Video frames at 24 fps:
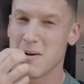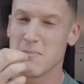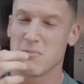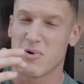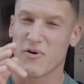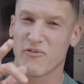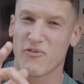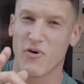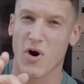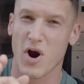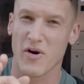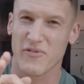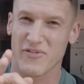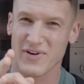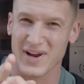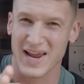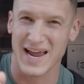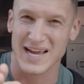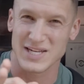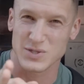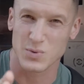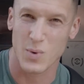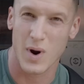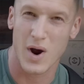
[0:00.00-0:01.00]
Before I
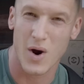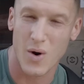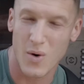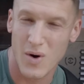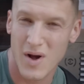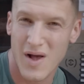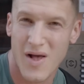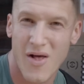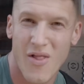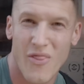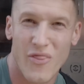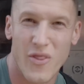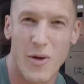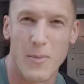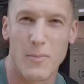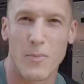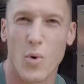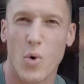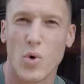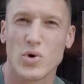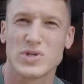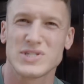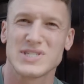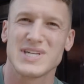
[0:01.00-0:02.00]
forget as well, the
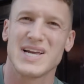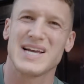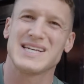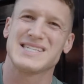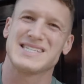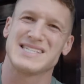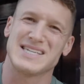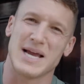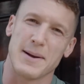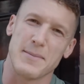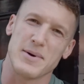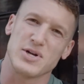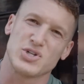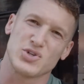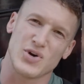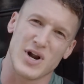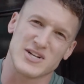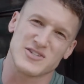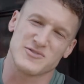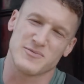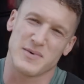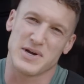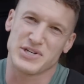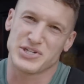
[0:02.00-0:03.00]
Morsia Summer
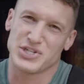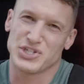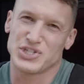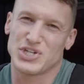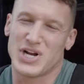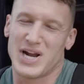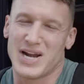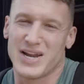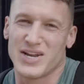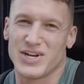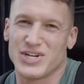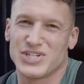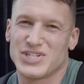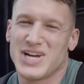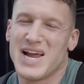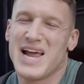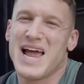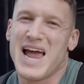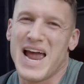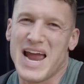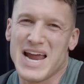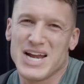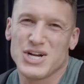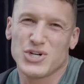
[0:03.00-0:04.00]
Transformation Challenge
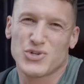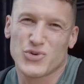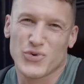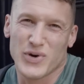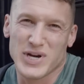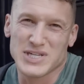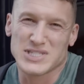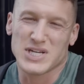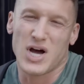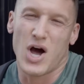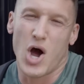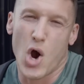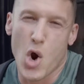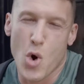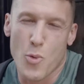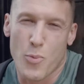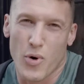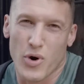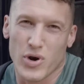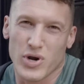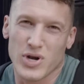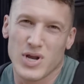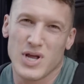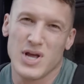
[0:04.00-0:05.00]
entries are
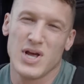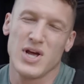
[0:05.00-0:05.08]
open.